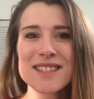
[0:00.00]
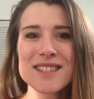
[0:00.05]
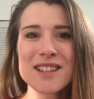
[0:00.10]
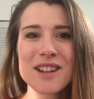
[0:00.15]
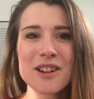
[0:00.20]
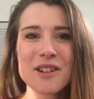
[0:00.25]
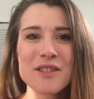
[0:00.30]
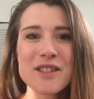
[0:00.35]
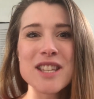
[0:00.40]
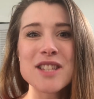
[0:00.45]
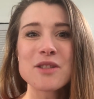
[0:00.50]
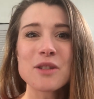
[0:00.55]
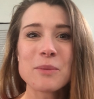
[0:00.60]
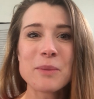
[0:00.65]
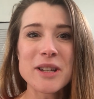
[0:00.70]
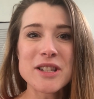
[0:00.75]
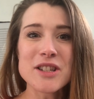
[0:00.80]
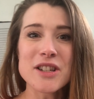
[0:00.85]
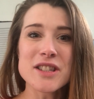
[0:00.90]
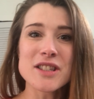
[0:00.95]
So this will
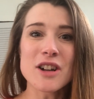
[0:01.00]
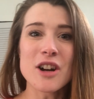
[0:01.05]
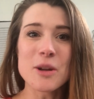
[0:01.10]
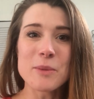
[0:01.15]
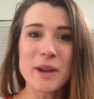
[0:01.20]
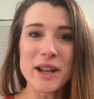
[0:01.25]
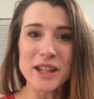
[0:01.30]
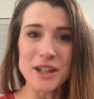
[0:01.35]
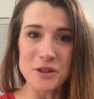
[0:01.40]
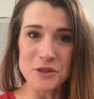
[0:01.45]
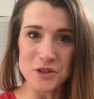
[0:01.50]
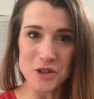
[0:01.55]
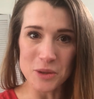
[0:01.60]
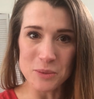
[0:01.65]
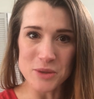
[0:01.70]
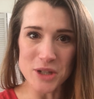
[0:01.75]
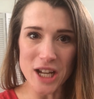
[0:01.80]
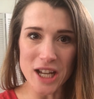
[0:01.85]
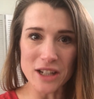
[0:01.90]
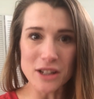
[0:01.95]
be just on my YouTube
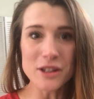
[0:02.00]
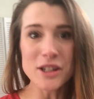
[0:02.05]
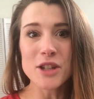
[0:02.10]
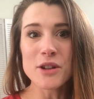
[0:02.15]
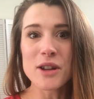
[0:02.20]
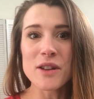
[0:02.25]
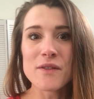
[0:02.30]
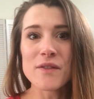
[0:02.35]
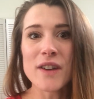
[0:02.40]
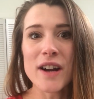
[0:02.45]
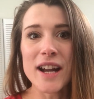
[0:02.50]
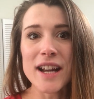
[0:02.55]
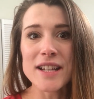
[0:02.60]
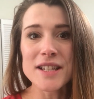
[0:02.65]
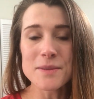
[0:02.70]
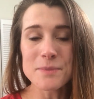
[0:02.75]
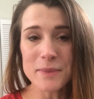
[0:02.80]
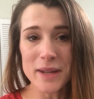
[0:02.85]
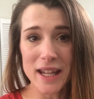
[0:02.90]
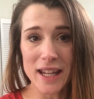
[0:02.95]
channel. You can
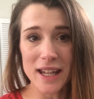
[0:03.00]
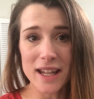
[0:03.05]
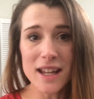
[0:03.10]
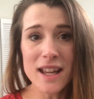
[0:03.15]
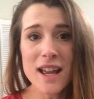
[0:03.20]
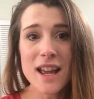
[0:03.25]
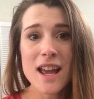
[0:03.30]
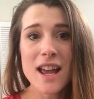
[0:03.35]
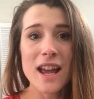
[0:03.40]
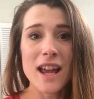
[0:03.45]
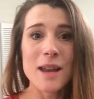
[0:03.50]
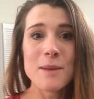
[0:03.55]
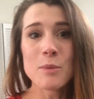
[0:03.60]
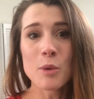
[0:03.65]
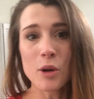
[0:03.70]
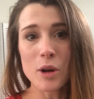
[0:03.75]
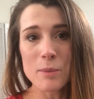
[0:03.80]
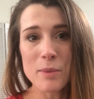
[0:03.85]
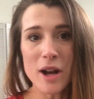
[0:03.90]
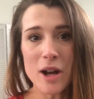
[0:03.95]
find me and
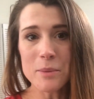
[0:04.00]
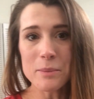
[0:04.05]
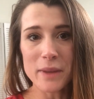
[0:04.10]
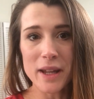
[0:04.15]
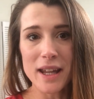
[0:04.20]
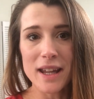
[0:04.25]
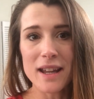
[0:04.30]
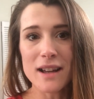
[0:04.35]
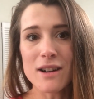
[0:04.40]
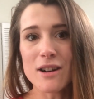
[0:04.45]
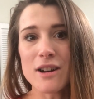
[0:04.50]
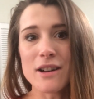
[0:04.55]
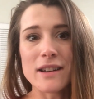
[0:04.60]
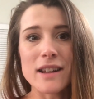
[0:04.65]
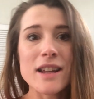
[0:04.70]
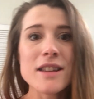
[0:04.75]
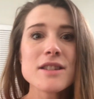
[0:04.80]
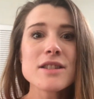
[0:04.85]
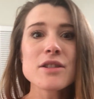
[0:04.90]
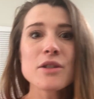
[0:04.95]
more about me on
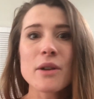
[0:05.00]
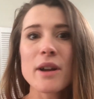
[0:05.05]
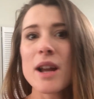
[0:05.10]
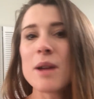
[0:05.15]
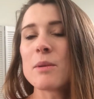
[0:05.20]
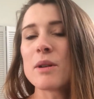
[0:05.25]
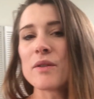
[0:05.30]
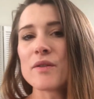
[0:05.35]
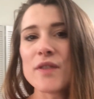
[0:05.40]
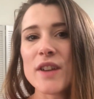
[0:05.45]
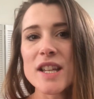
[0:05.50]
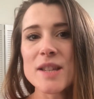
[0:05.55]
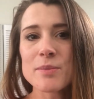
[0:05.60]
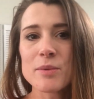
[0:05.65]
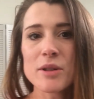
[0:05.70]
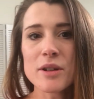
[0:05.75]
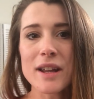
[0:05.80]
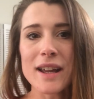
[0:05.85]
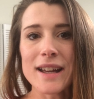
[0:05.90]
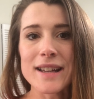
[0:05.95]
Instagram, on
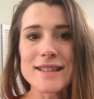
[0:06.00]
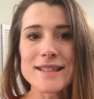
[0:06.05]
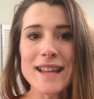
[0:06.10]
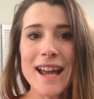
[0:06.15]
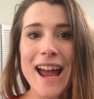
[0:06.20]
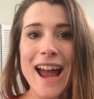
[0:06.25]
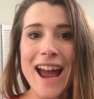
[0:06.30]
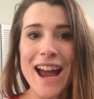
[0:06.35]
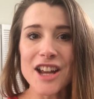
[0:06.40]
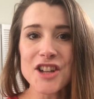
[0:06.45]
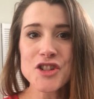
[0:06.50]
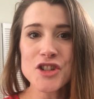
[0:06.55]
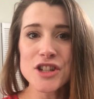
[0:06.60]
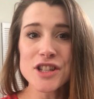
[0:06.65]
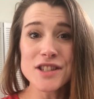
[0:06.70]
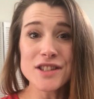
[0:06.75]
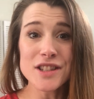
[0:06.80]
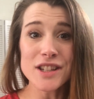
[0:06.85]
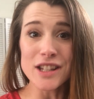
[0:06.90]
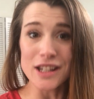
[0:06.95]
Facebook as
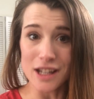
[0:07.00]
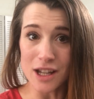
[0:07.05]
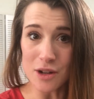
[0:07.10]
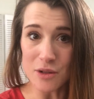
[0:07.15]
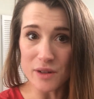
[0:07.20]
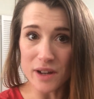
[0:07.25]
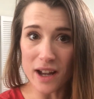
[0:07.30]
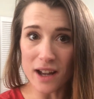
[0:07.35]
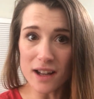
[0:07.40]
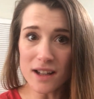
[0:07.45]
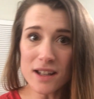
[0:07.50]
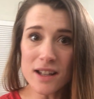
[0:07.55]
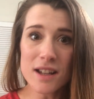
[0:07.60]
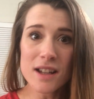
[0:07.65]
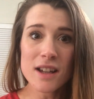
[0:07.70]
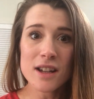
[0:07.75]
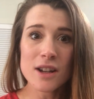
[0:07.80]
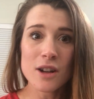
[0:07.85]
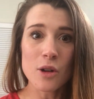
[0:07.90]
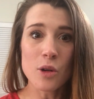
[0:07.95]
Ashes Yoga
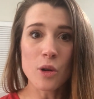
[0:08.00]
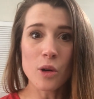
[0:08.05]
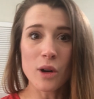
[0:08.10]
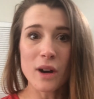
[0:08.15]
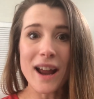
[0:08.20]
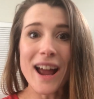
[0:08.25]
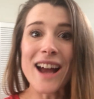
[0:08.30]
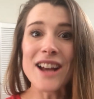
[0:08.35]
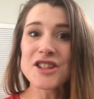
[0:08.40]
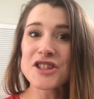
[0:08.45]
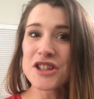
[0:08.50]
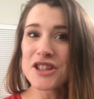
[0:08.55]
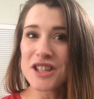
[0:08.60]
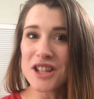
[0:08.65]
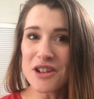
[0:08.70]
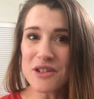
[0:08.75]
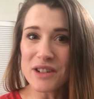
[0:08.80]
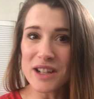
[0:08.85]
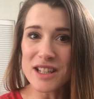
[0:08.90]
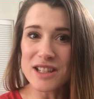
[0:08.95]
or
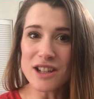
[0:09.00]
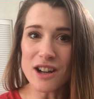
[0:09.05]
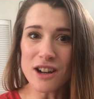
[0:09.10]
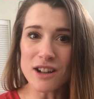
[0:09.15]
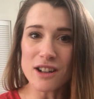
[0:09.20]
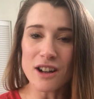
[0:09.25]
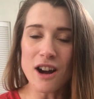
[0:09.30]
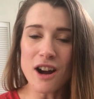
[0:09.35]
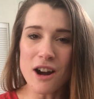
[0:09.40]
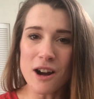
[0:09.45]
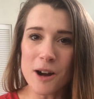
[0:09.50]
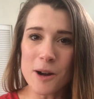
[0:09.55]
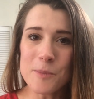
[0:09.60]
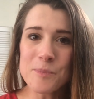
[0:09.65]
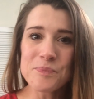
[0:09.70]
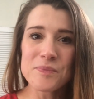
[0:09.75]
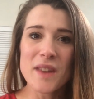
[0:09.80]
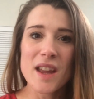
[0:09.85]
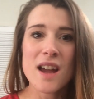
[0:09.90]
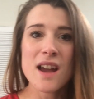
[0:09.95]
ashesyoga.com.